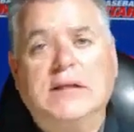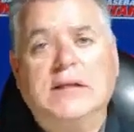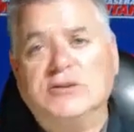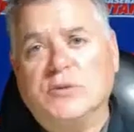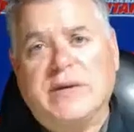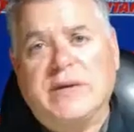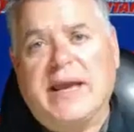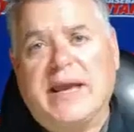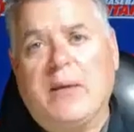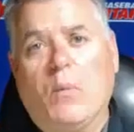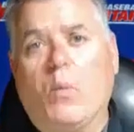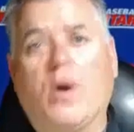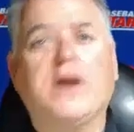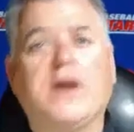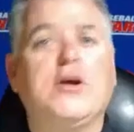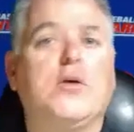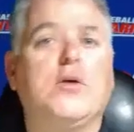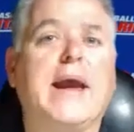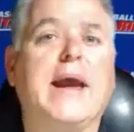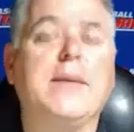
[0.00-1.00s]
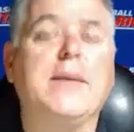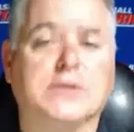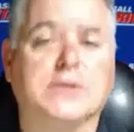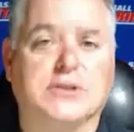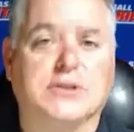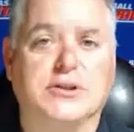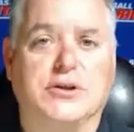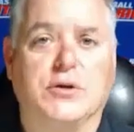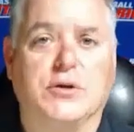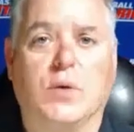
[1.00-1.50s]
So again, what are you able
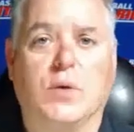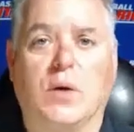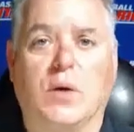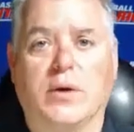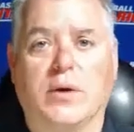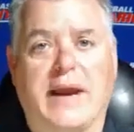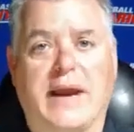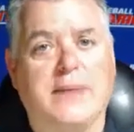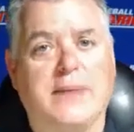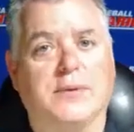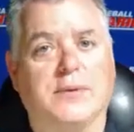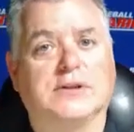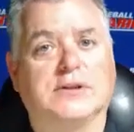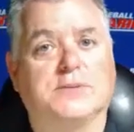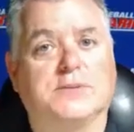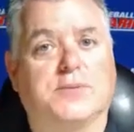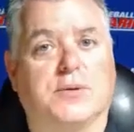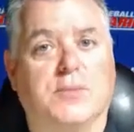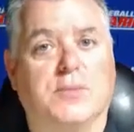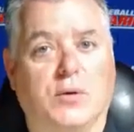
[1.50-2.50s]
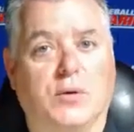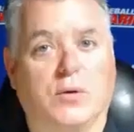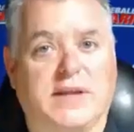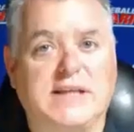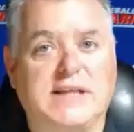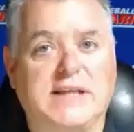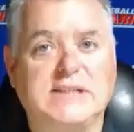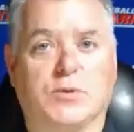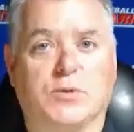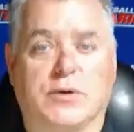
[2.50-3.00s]
to do? Well, we're able to promote
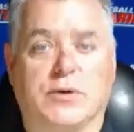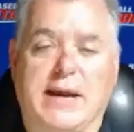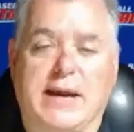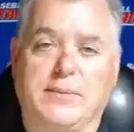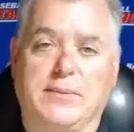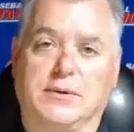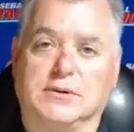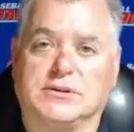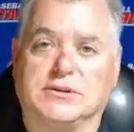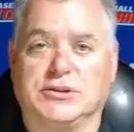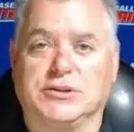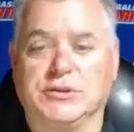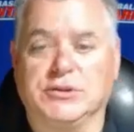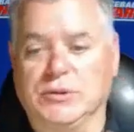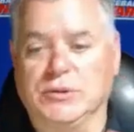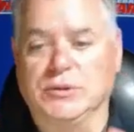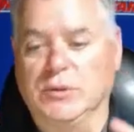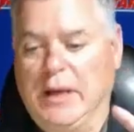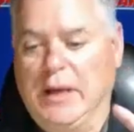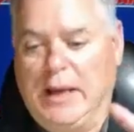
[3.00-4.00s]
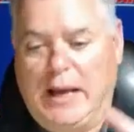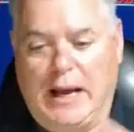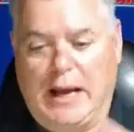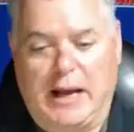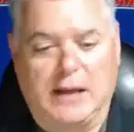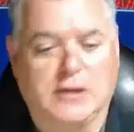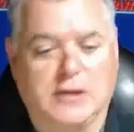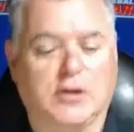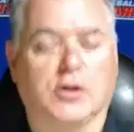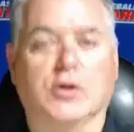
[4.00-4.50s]
this. We're able to
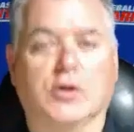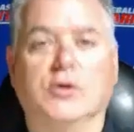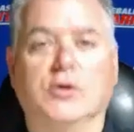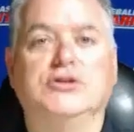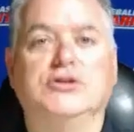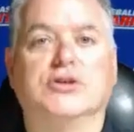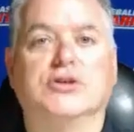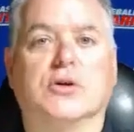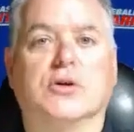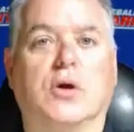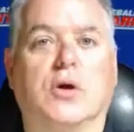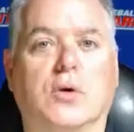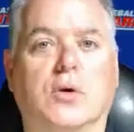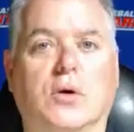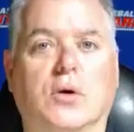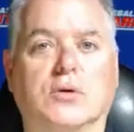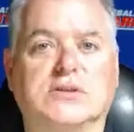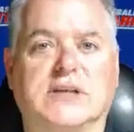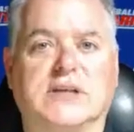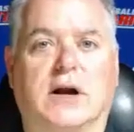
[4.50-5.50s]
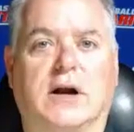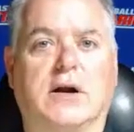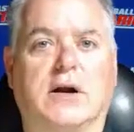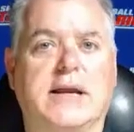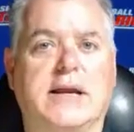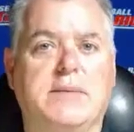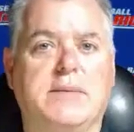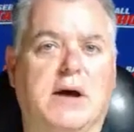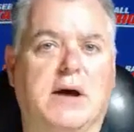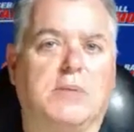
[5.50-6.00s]
include your logos in our
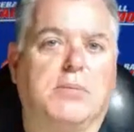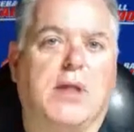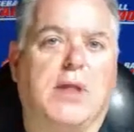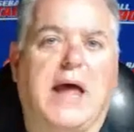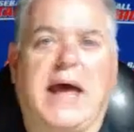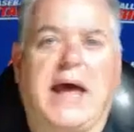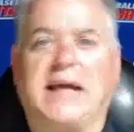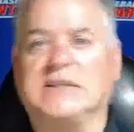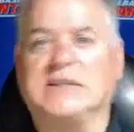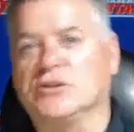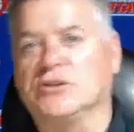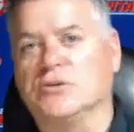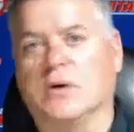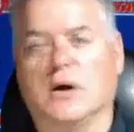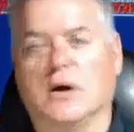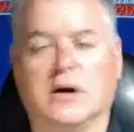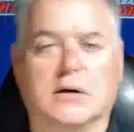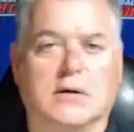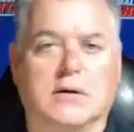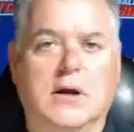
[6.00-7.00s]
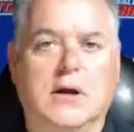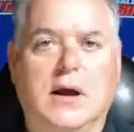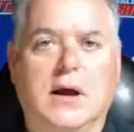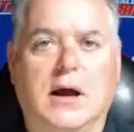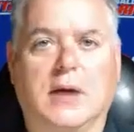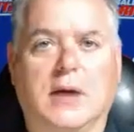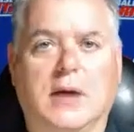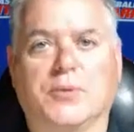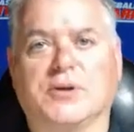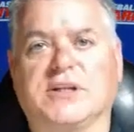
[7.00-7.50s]
email blast to our
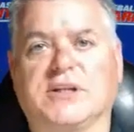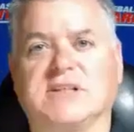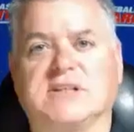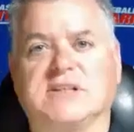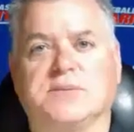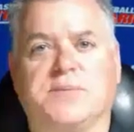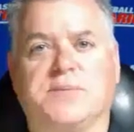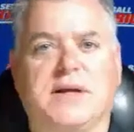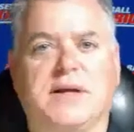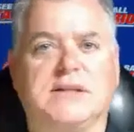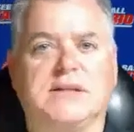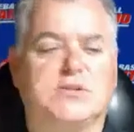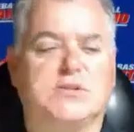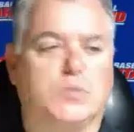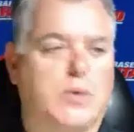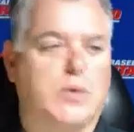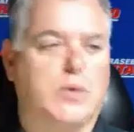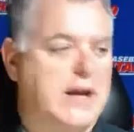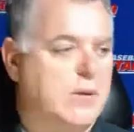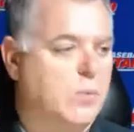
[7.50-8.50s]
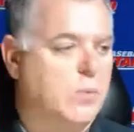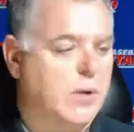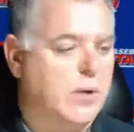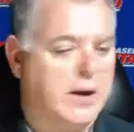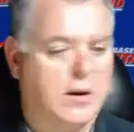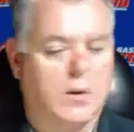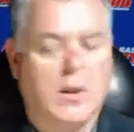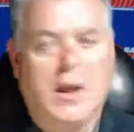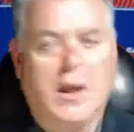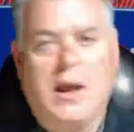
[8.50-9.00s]
participants. We
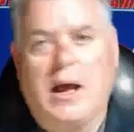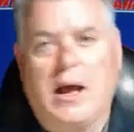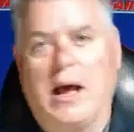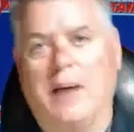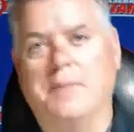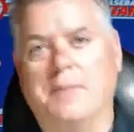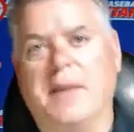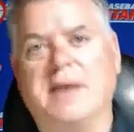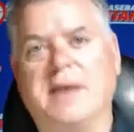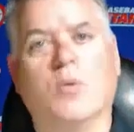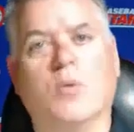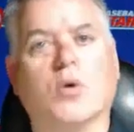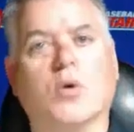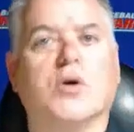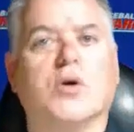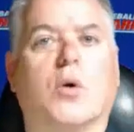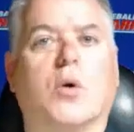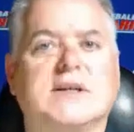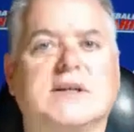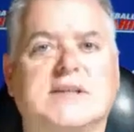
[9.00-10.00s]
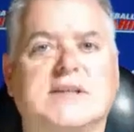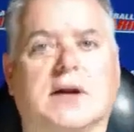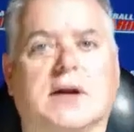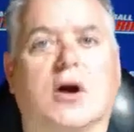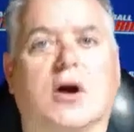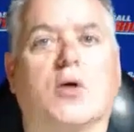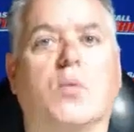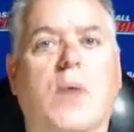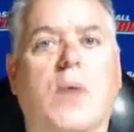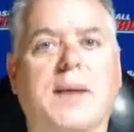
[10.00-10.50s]
will make more noise on
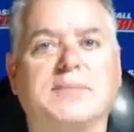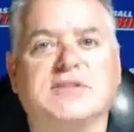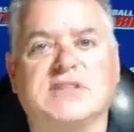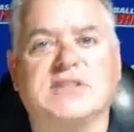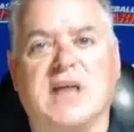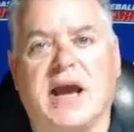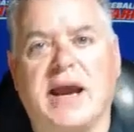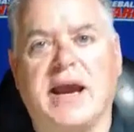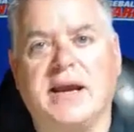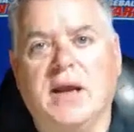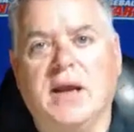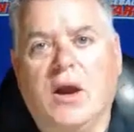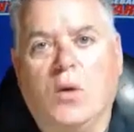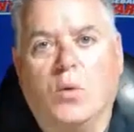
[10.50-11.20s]
our website.